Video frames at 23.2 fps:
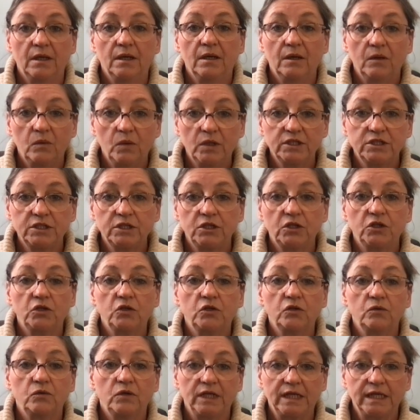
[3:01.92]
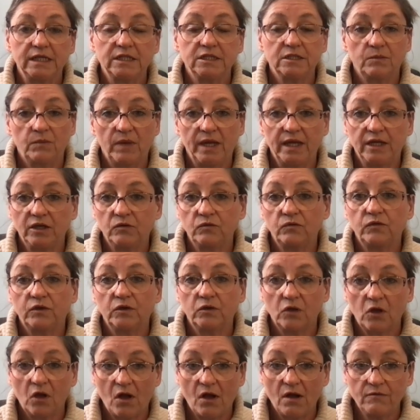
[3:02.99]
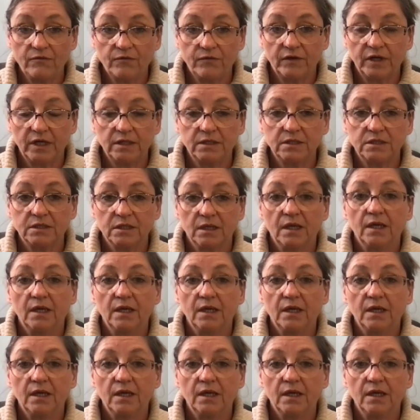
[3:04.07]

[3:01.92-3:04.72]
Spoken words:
What do you need to make you feel confident